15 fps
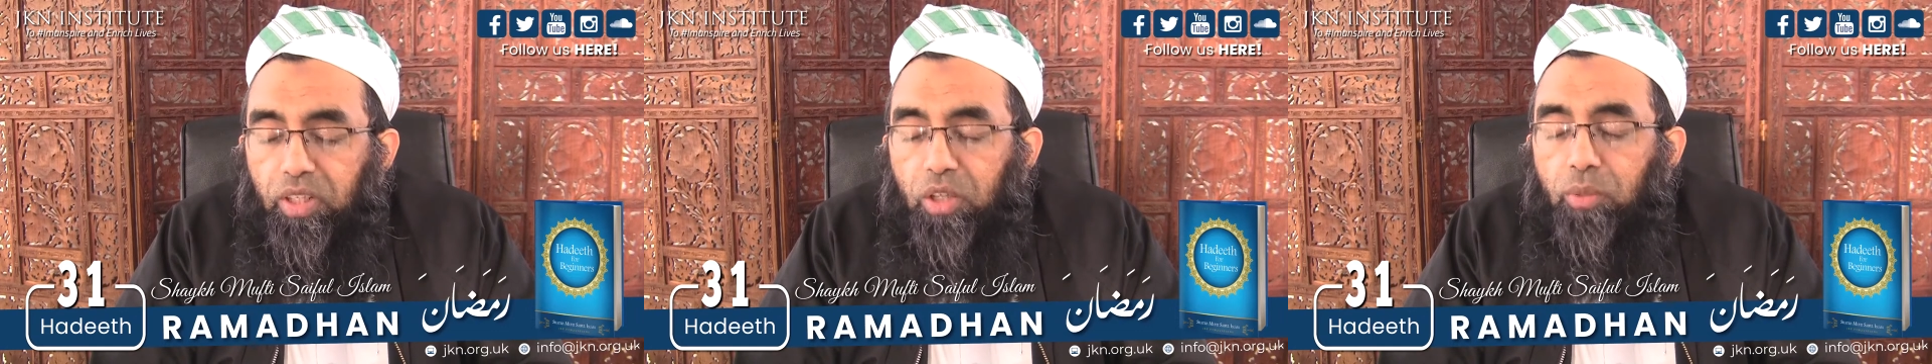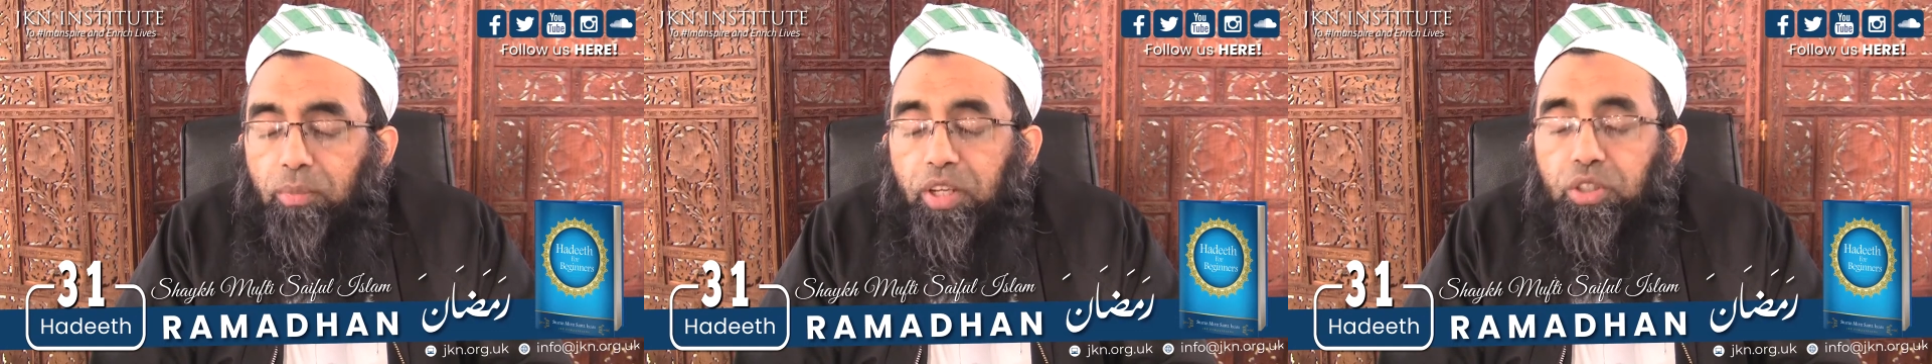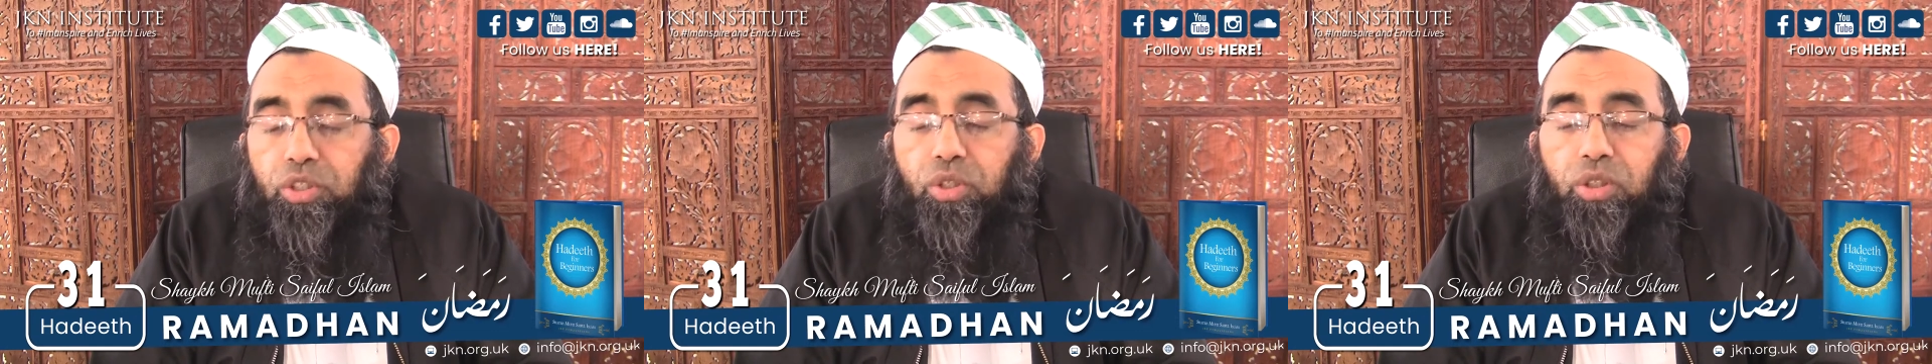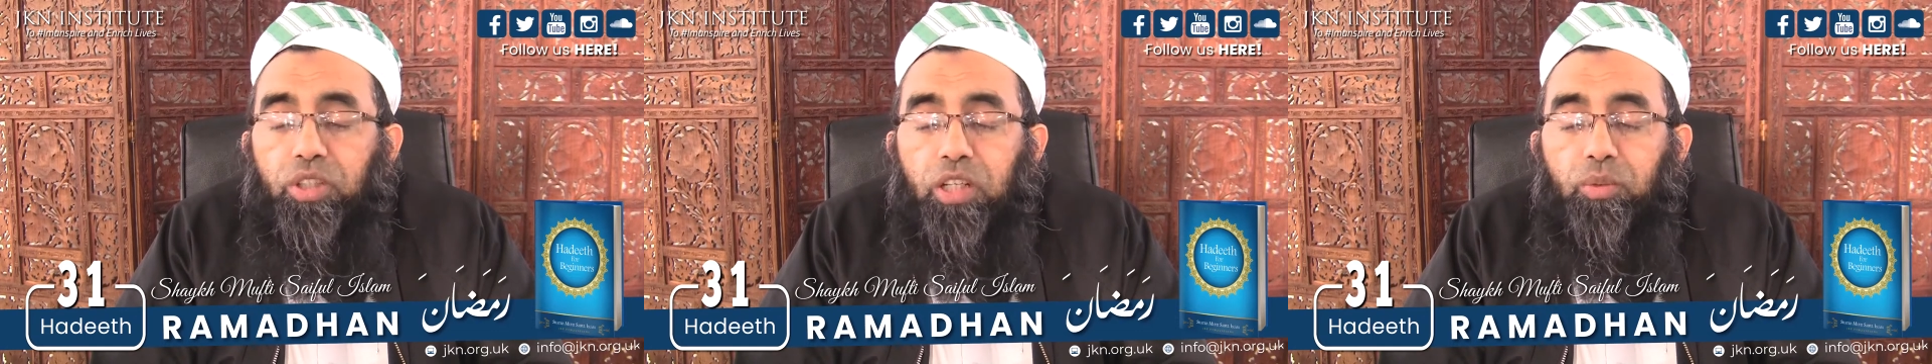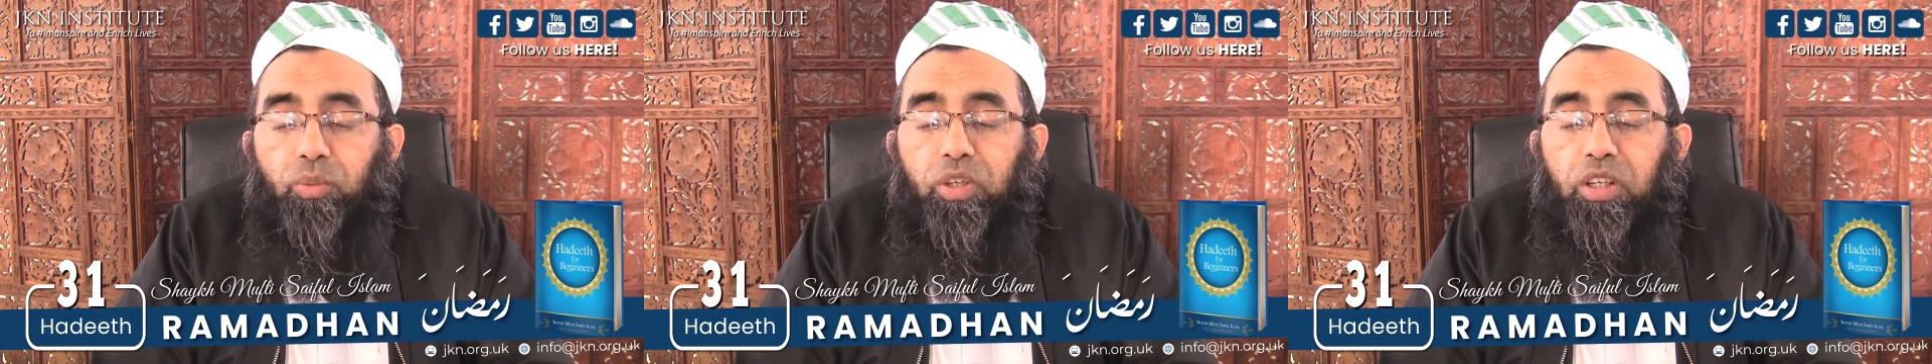to make sure
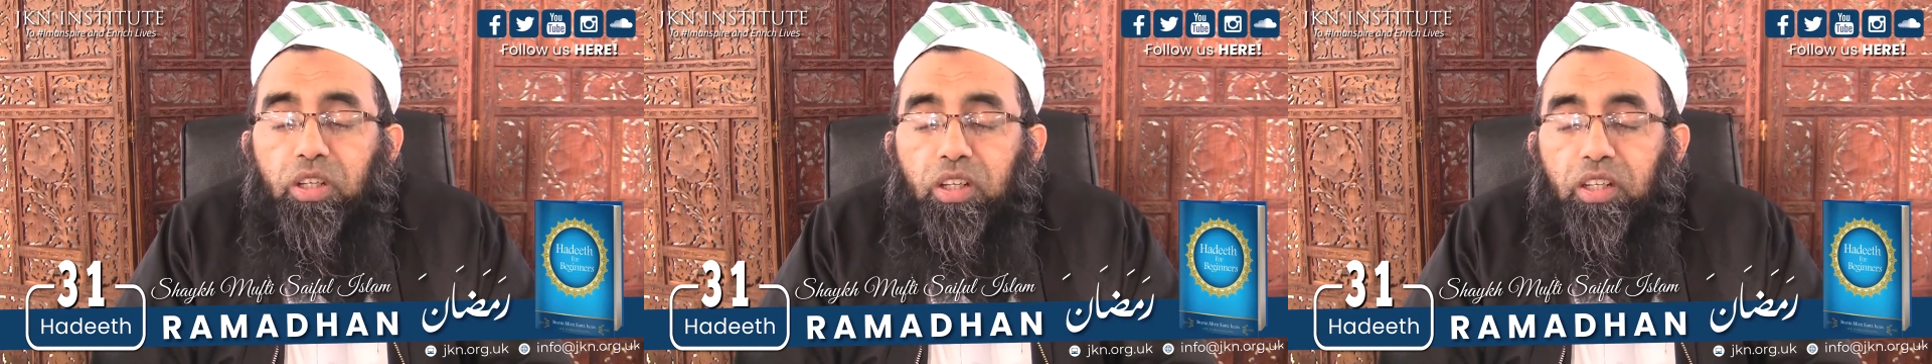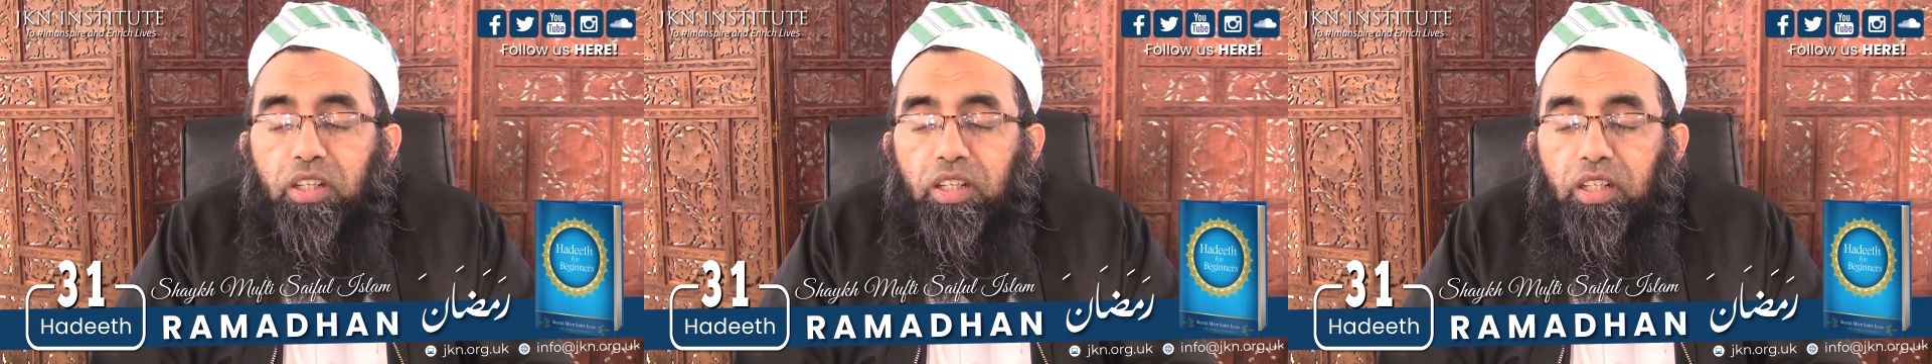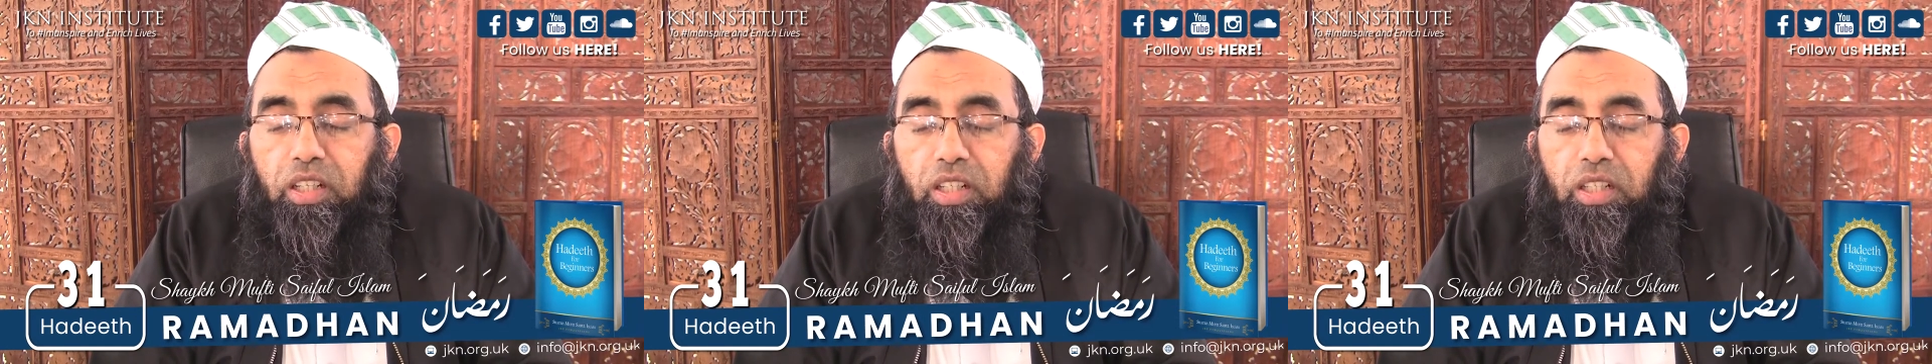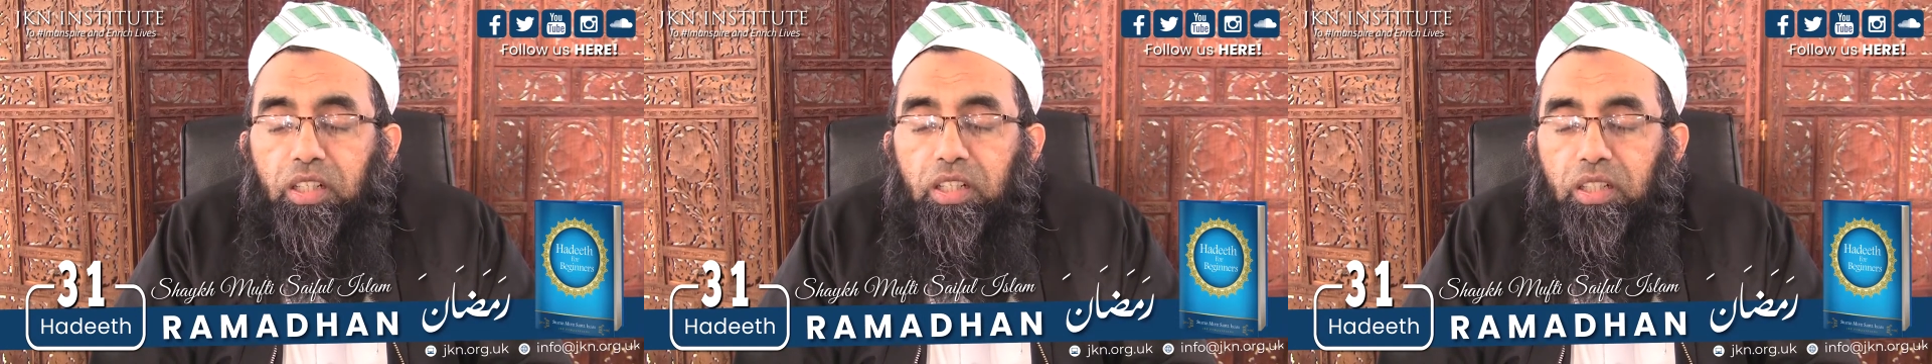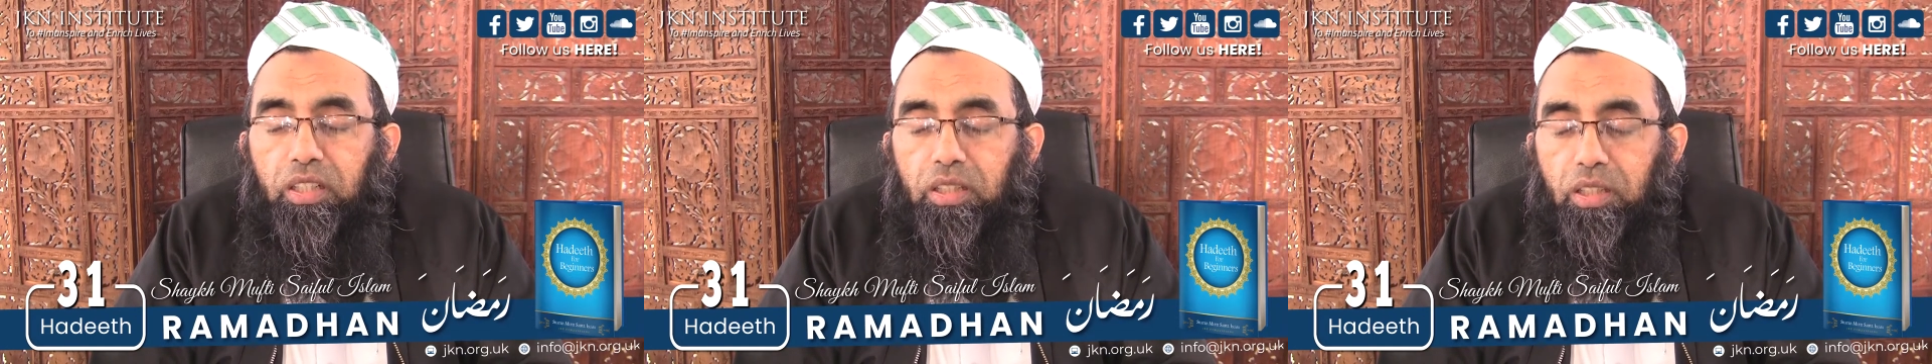that we
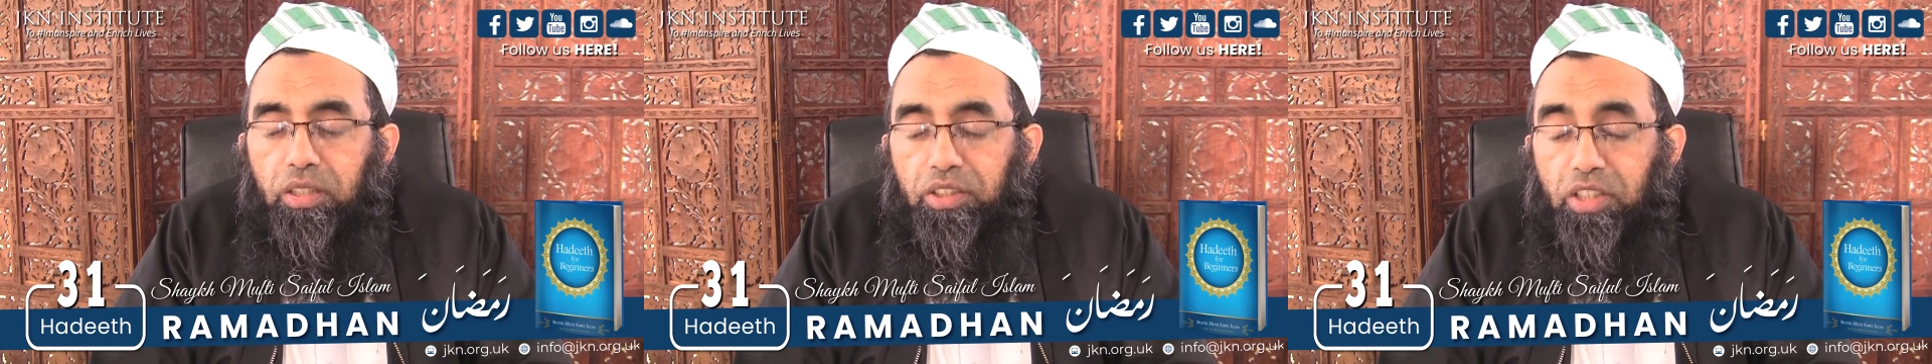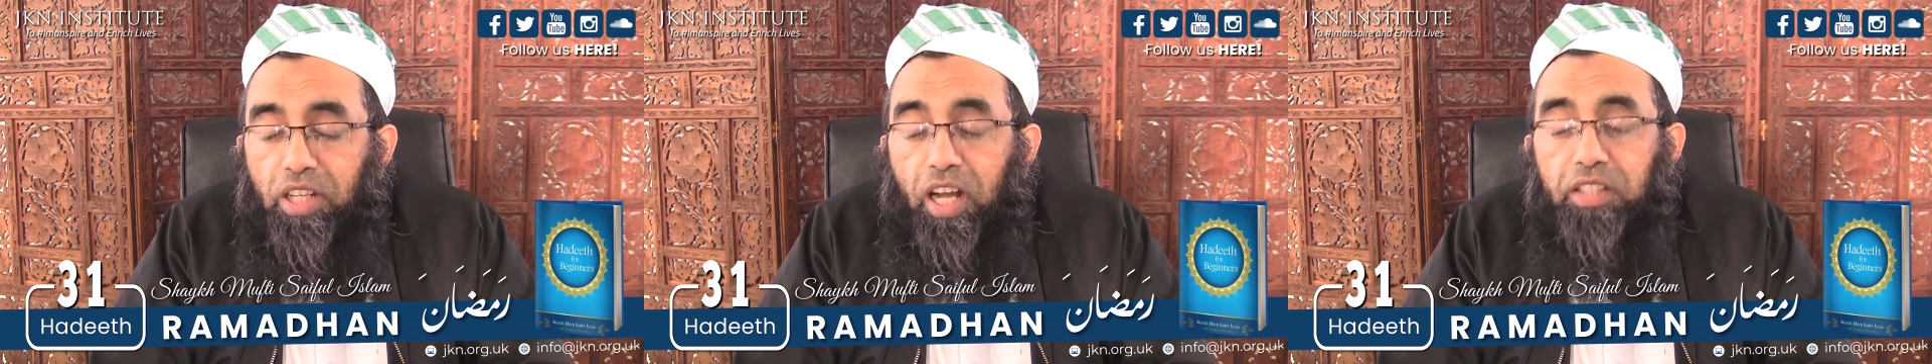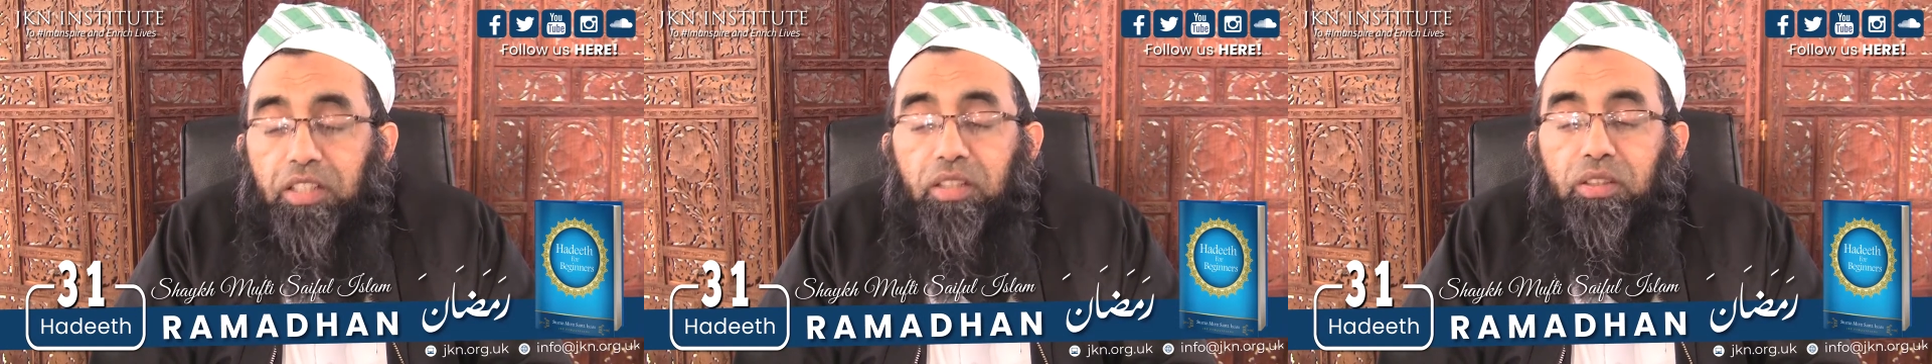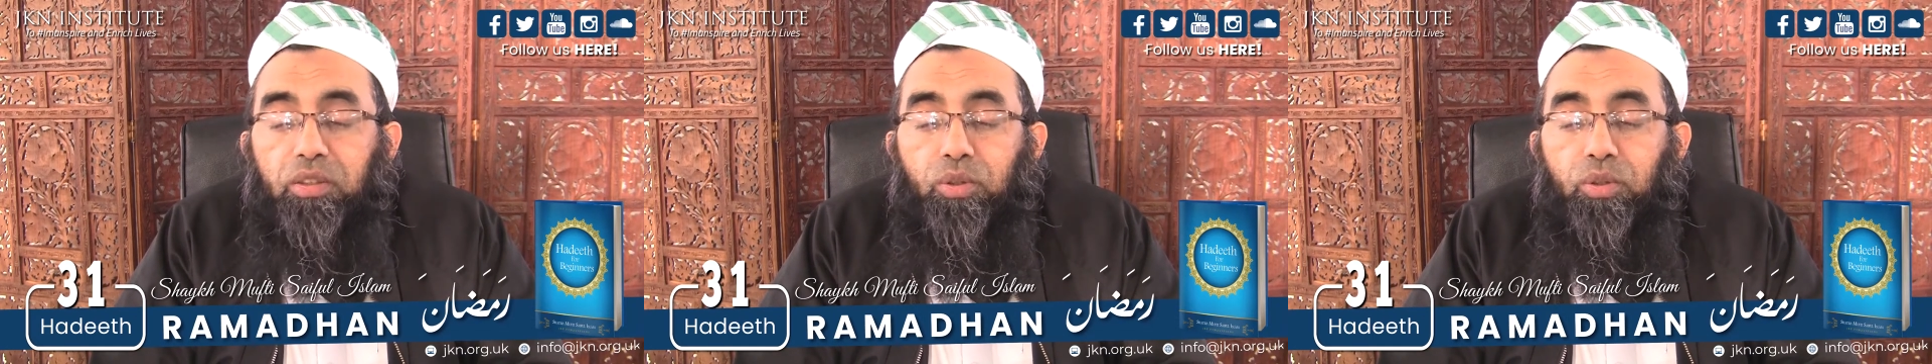start